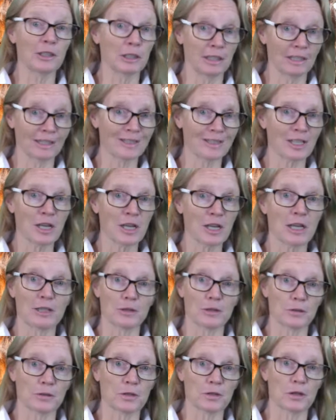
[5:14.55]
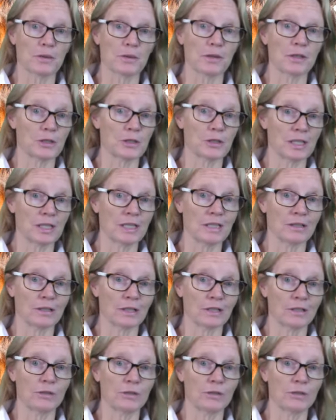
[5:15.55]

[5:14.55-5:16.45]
Yes, it's also a see thing.